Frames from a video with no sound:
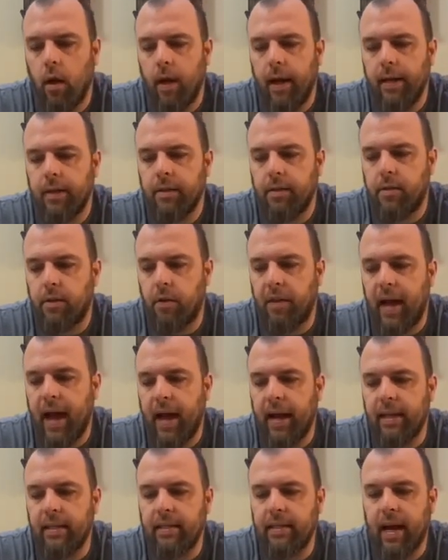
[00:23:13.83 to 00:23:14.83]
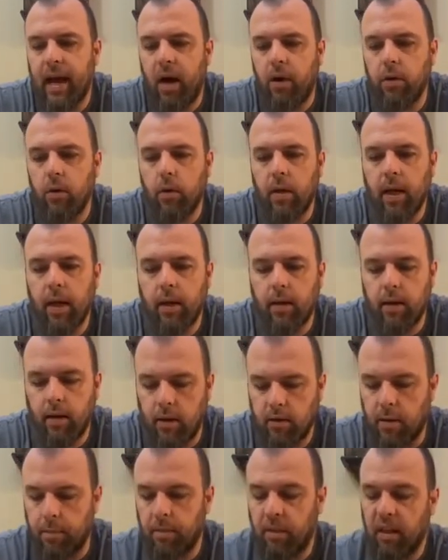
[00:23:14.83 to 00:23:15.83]
And so that is how you get
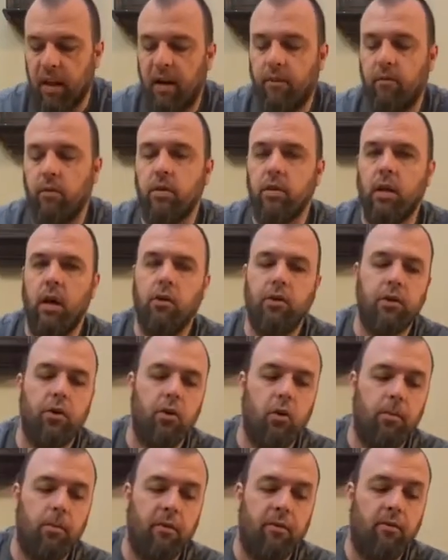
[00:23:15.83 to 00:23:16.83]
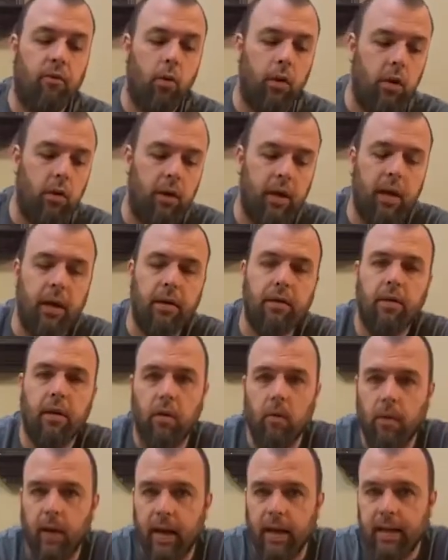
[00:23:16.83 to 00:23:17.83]
some levels under you before you get to the
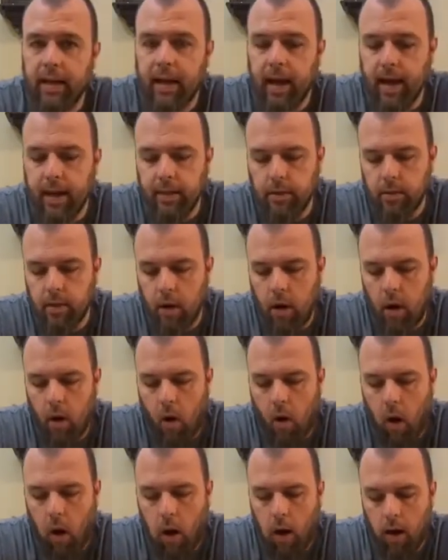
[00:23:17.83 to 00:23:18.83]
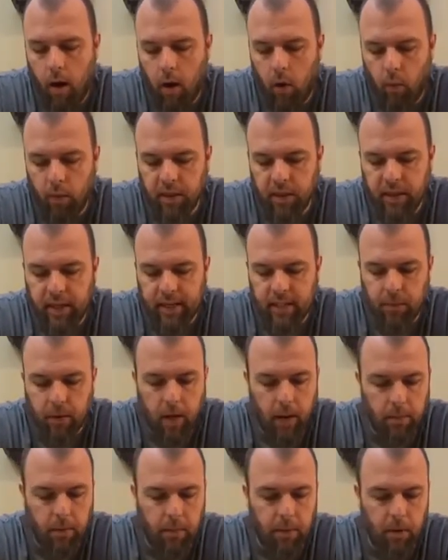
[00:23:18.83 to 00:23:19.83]
red guys when things
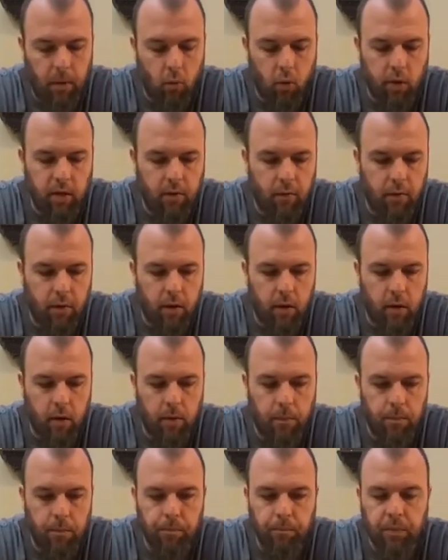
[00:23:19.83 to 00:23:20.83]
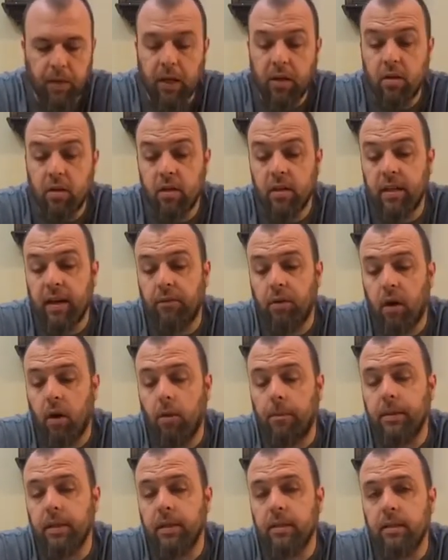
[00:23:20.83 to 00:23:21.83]
become a bit more difficult. You just have to
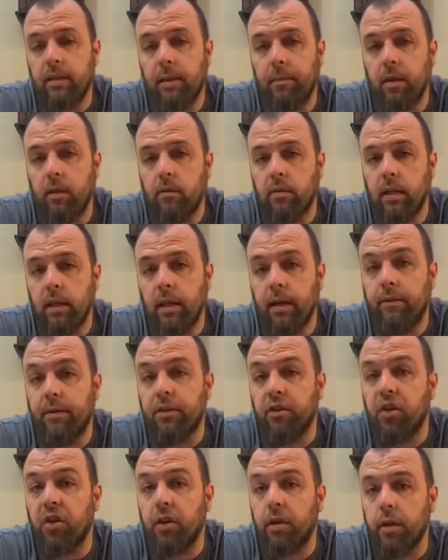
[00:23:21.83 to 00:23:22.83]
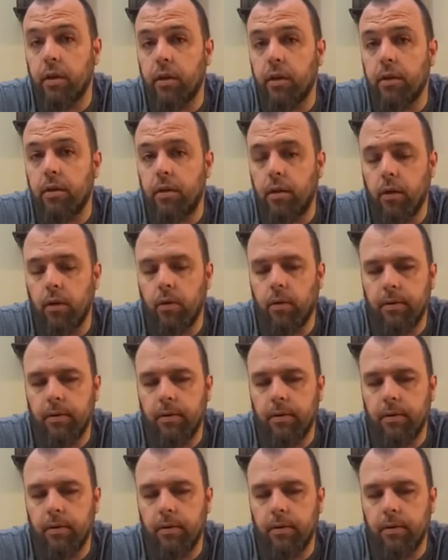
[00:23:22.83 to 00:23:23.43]
hope that some of those levels are good too.